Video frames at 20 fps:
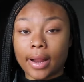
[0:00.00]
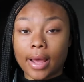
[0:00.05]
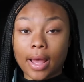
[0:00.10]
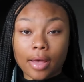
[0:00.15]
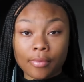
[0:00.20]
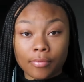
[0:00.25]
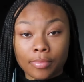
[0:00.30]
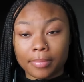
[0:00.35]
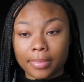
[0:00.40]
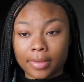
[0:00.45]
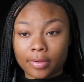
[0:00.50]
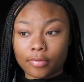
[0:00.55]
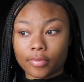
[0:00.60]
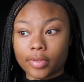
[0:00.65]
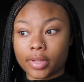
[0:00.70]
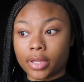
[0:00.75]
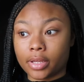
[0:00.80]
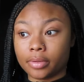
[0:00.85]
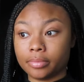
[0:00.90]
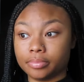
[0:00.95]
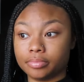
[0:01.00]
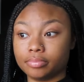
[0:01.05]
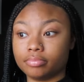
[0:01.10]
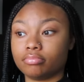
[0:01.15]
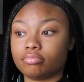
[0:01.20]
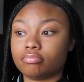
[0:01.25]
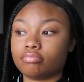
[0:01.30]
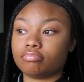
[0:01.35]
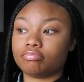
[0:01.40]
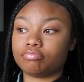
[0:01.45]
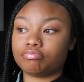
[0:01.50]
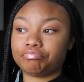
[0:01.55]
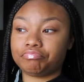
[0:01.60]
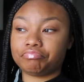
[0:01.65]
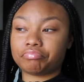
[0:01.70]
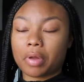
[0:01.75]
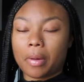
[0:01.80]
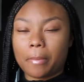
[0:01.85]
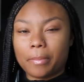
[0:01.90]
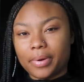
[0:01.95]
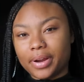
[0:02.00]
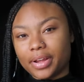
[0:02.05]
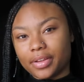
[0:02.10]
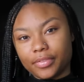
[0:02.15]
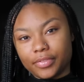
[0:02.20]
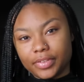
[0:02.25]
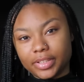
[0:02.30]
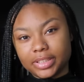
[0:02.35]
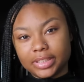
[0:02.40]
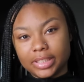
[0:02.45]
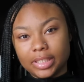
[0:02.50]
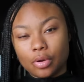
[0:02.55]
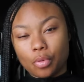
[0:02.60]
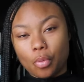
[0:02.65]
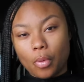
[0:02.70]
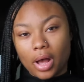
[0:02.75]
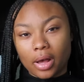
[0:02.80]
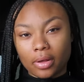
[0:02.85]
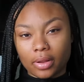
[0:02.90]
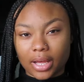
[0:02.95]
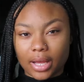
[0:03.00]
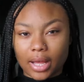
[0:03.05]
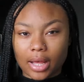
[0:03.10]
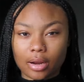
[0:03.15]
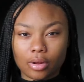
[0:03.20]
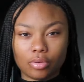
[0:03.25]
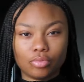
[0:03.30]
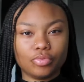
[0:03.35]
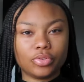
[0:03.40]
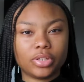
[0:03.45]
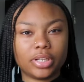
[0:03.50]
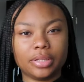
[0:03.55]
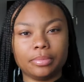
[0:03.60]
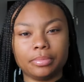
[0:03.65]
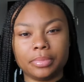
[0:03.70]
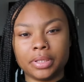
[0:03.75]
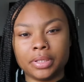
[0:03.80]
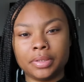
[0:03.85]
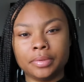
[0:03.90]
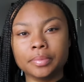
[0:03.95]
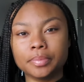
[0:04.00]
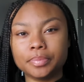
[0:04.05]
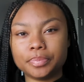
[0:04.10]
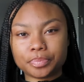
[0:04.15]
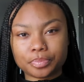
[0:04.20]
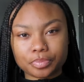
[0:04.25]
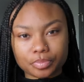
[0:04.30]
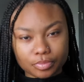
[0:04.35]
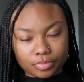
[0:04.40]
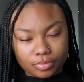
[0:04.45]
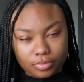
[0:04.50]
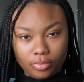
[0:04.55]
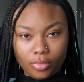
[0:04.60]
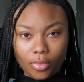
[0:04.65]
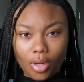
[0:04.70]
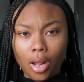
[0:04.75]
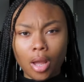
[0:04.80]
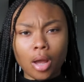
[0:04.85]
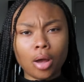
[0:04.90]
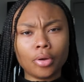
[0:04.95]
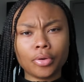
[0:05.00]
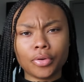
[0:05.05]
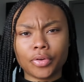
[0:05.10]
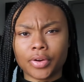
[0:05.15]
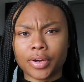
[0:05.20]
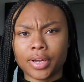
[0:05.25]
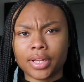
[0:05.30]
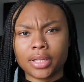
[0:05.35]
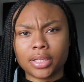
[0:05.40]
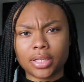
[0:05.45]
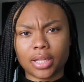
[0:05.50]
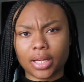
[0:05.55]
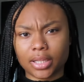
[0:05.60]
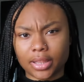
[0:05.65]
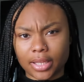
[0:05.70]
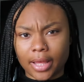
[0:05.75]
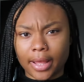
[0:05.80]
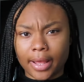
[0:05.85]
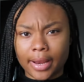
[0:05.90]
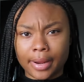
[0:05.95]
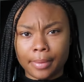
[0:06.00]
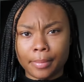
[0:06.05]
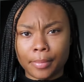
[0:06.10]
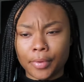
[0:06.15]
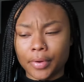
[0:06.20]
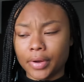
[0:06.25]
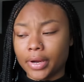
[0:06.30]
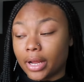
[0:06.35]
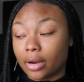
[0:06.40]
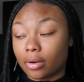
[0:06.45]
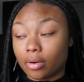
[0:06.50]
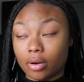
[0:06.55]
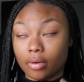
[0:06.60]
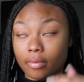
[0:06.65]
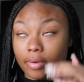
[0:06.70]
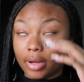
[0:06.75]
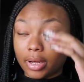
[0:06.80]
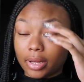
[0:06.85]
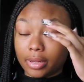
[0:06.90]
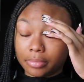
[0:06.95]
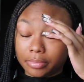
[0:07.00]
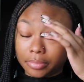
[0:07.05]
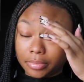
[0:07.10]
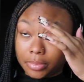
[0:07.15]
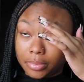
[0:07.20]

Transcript: I haven't been feeling breakfast in a while. Like, I don't really be hungry like that anymore. I don't know why,